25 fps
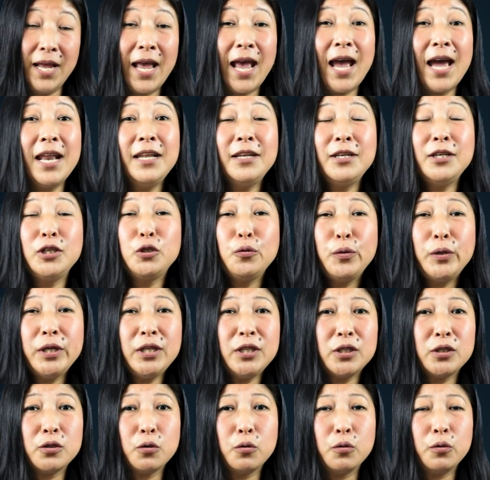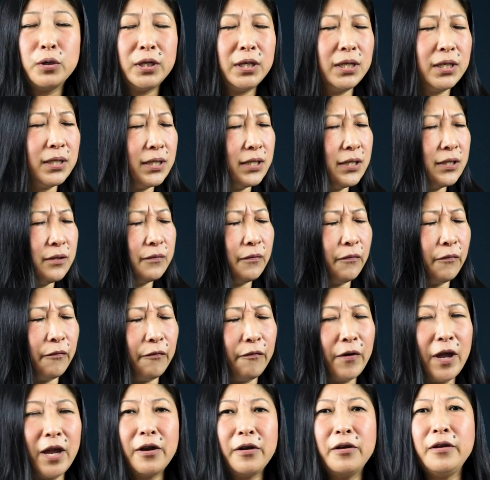And in doing so, it is
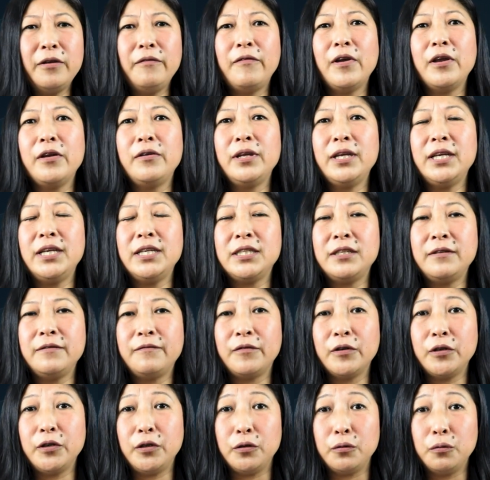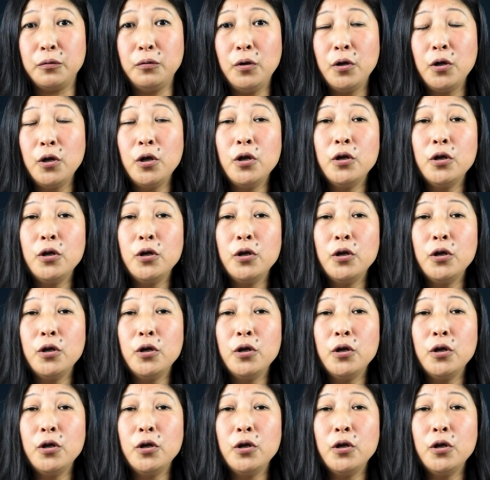very, very easy for you